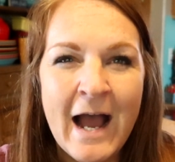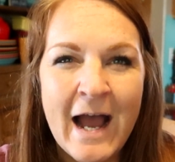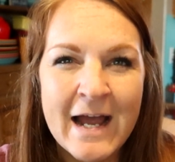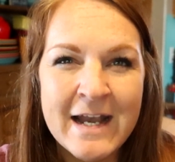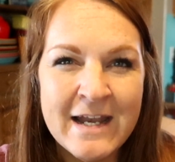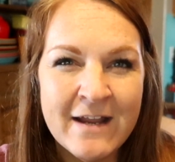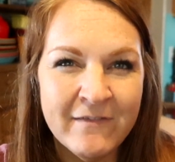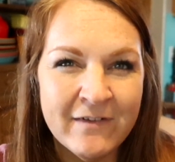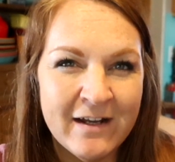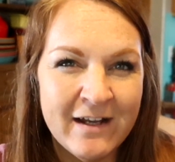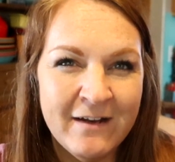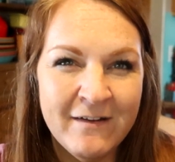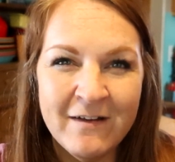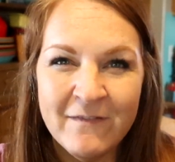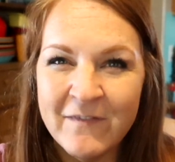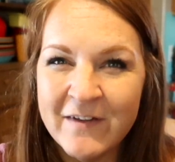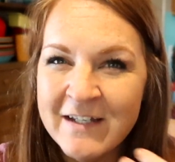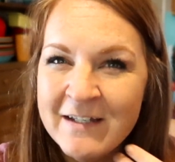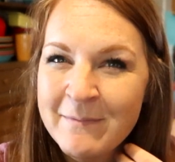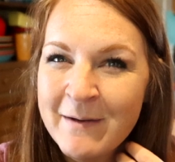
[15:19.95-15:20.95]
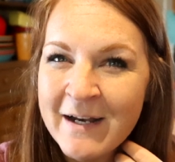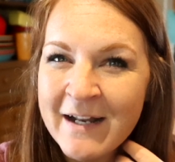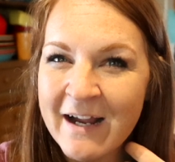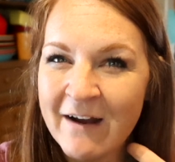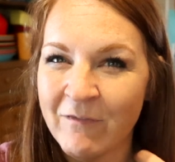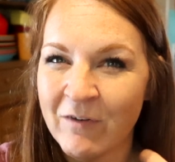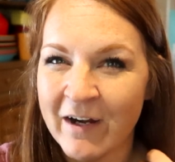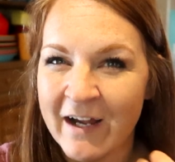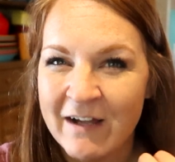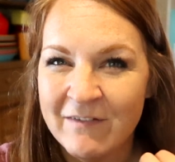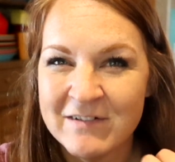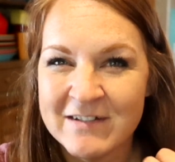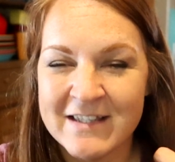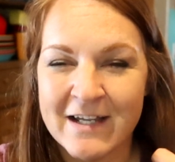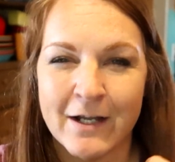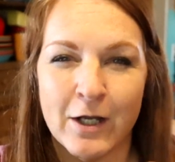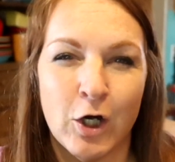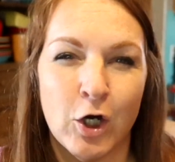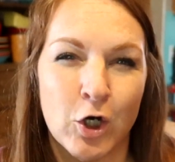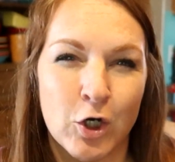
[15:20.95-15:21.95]
i never if anybody ever gave us
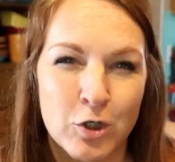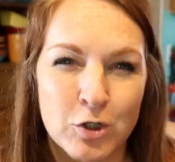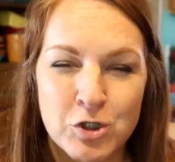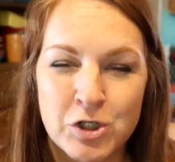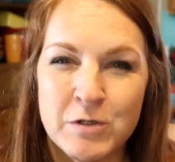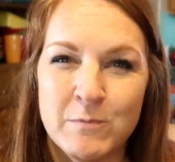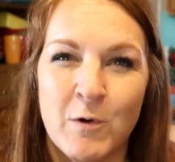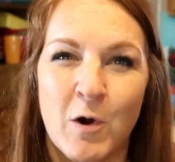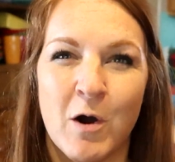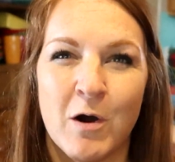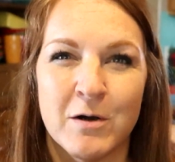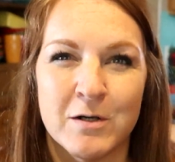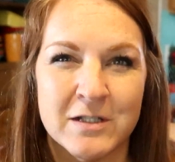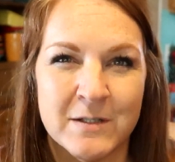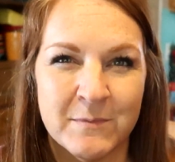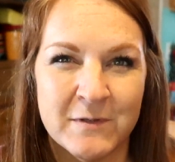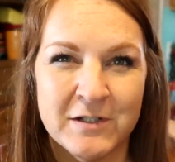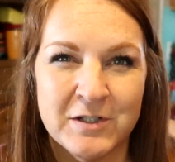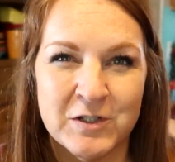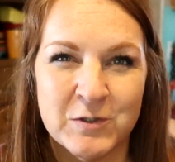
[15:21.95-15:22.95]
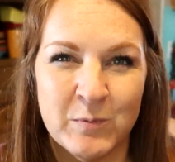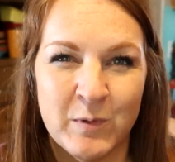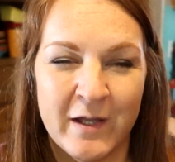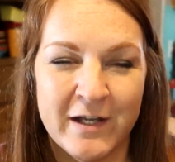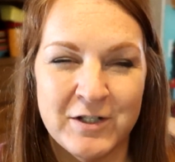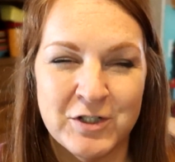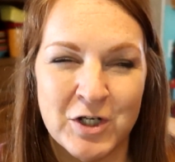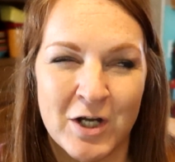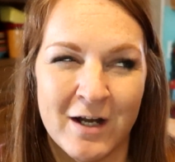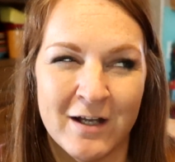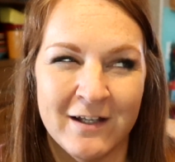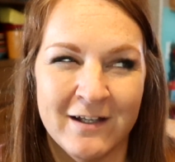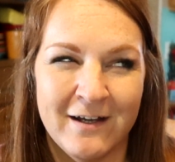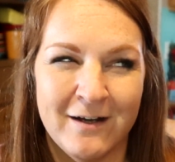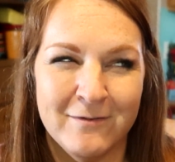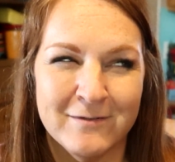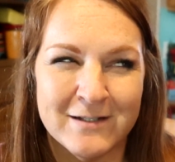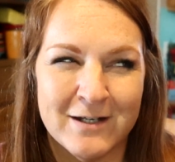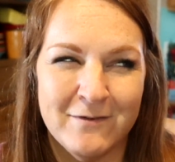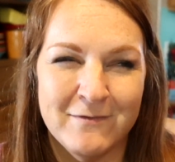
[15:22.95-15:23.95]
like a hershey bar or something just plain chocolate i
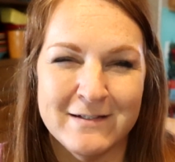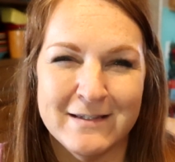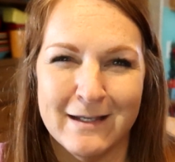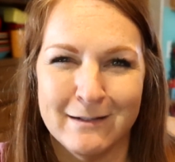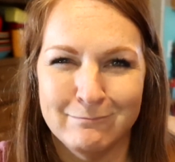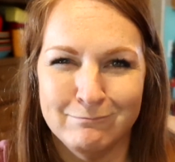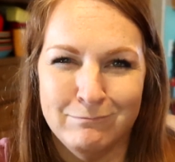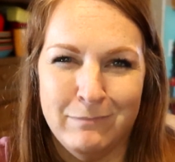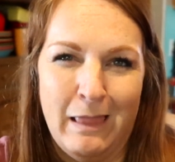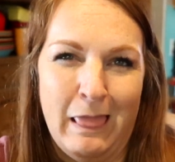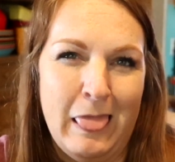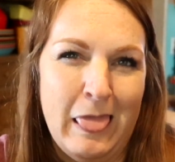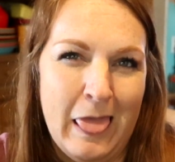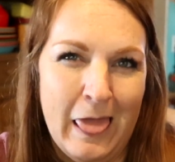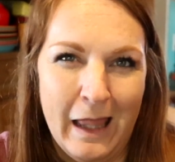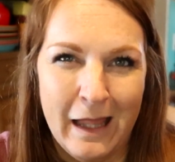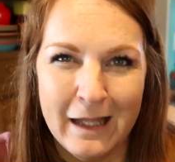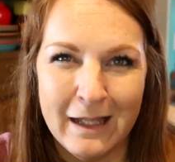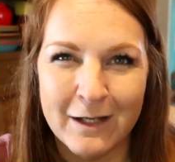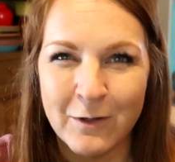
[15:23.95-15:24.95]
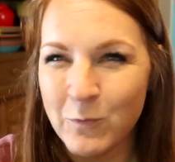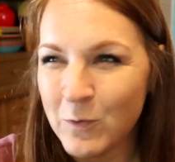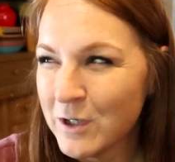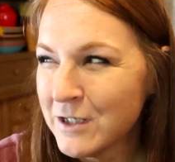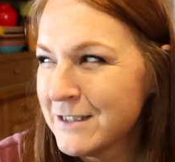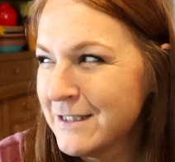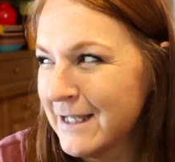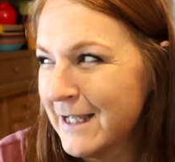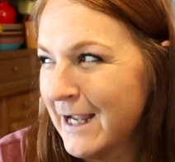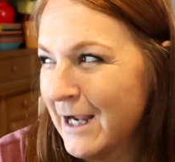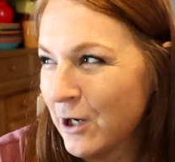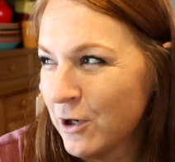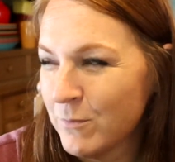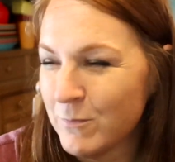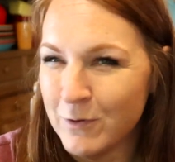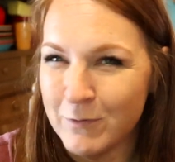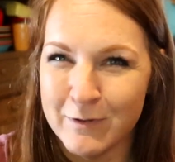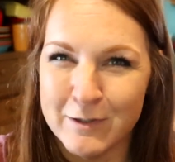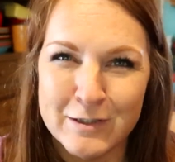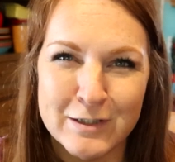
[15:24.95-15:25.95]
was always like Bleh. like where's the
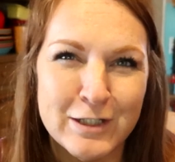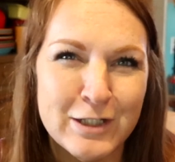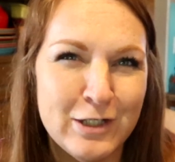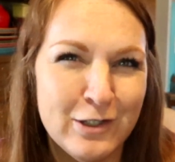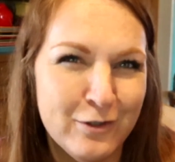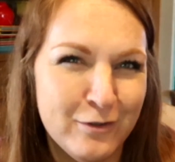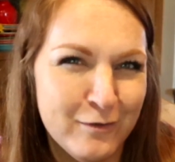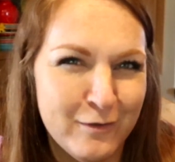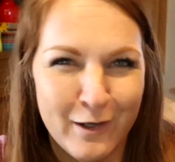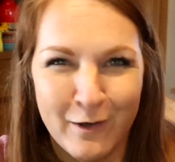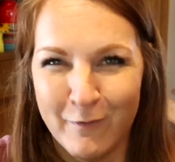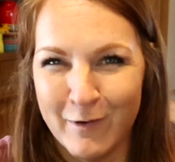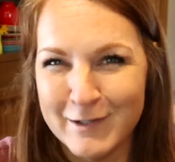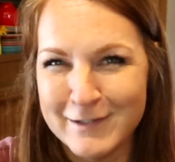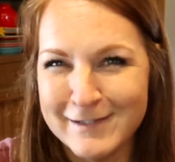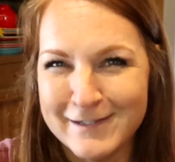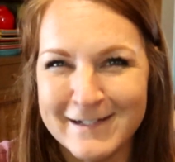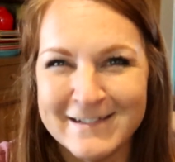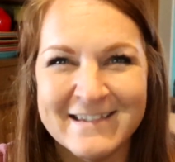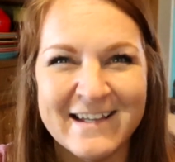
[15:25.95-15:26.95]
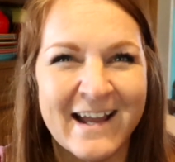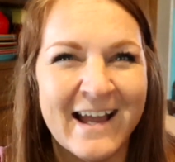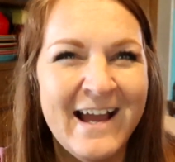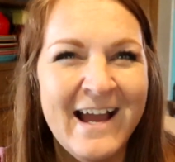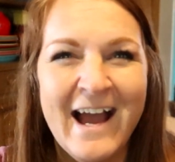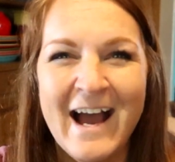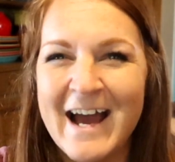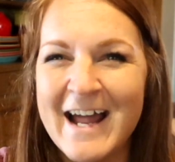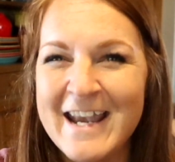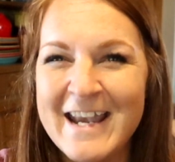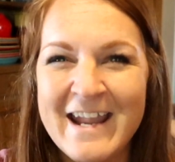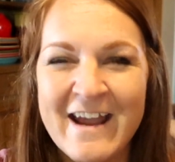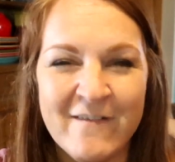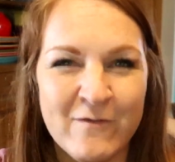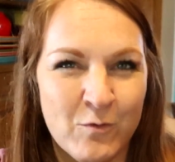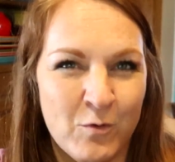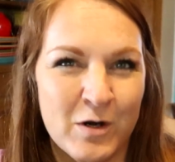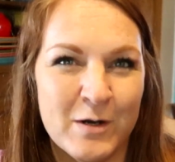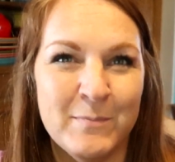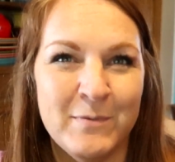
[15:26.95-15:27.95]
caramel where's the nougat where's the nuts like I
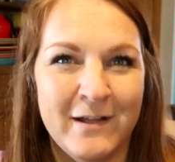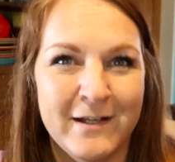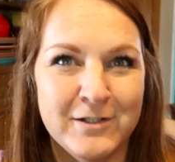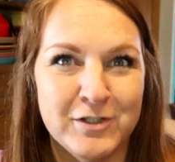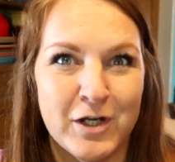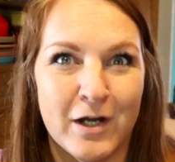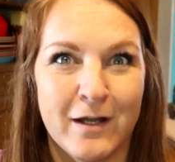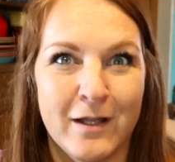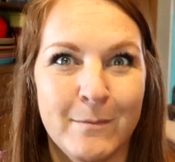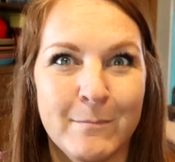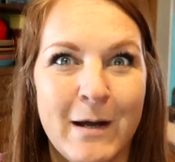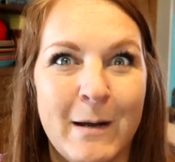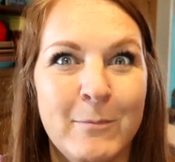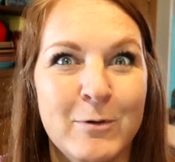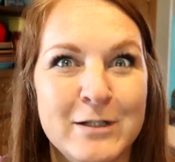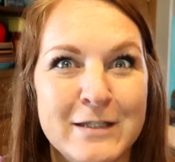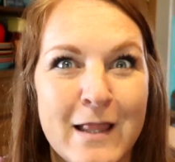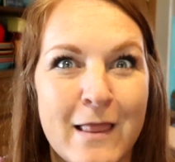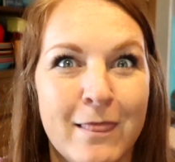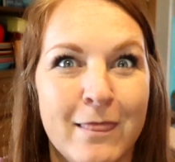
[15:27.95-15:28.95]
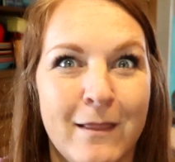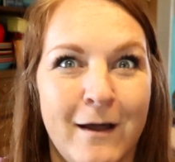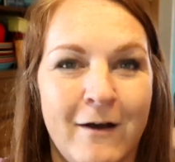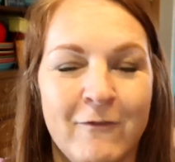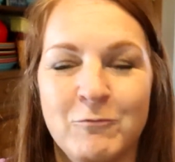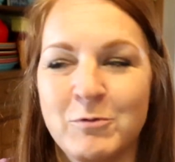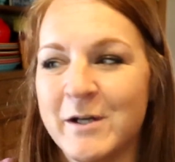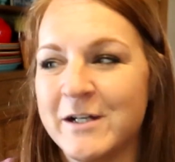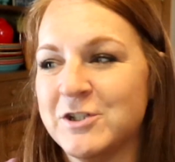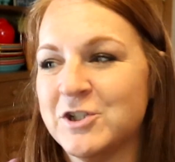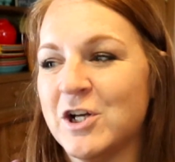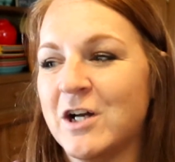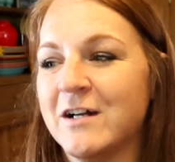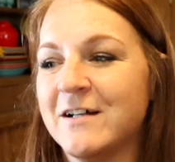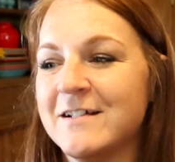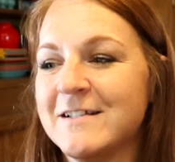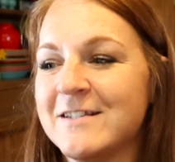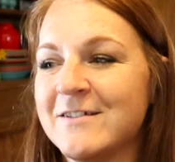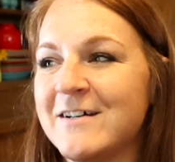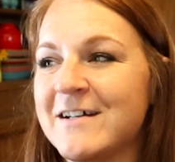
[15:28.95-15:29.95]
never wanted plain chocolate and my boys love plain
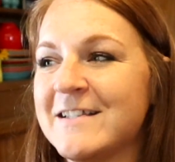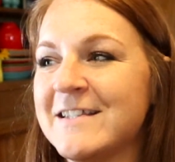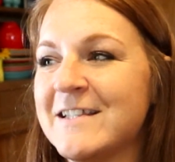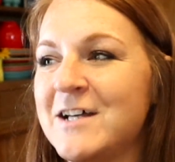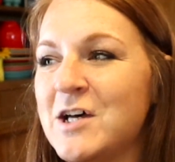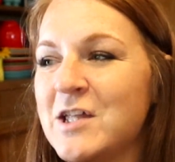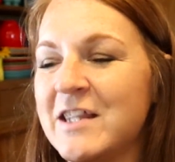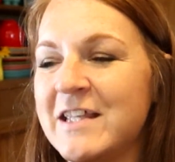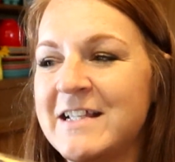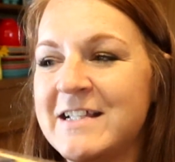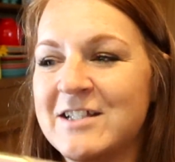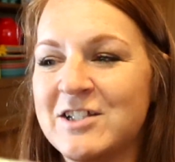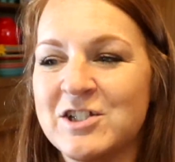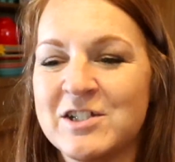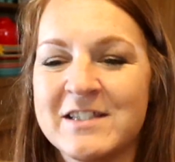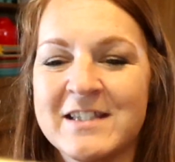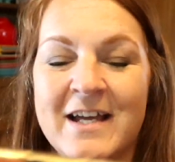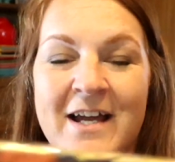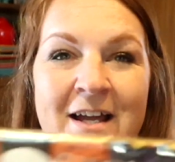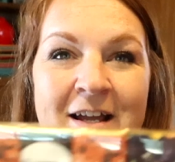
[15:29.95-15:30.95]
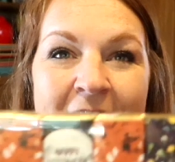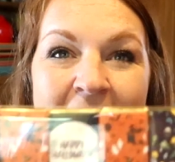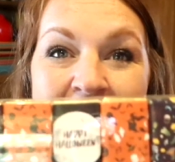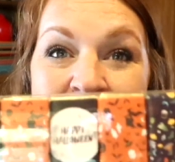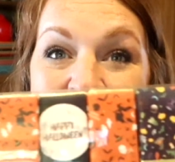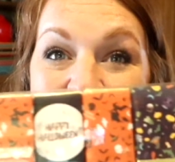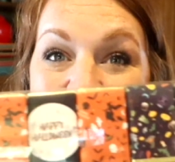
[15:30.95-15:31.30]
chocolate so i saw these just like